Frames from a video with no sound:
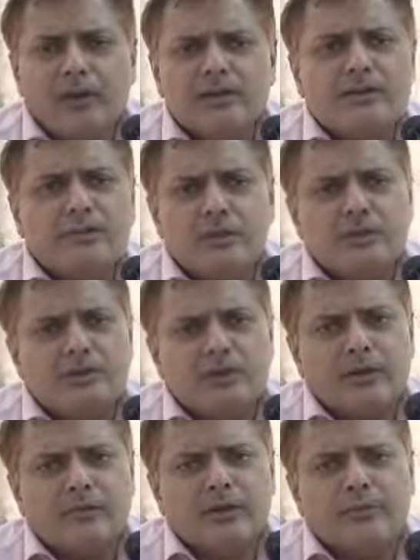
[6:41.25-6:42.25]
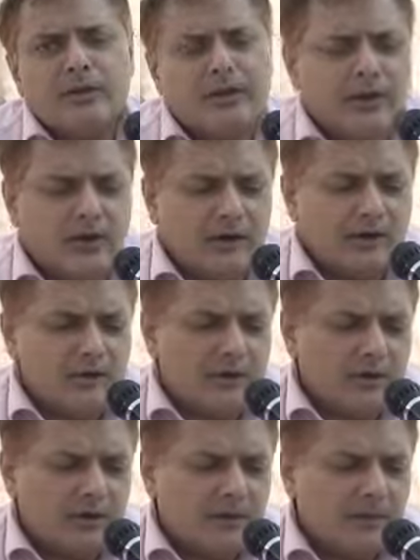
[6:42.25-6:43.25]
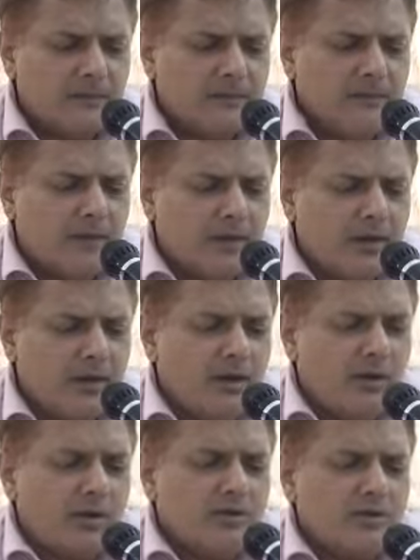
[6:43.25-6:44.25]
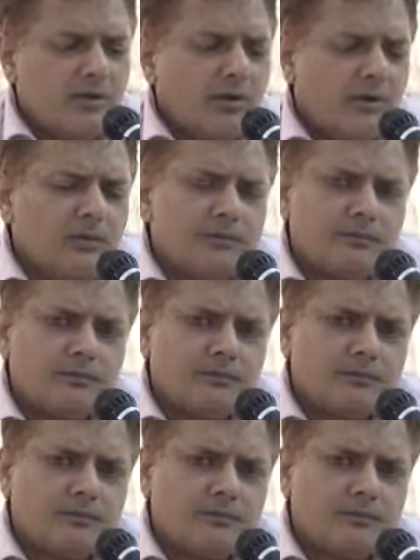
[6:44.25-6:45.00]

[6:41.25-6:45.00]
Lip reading: It's impossible. Even military can't do that. So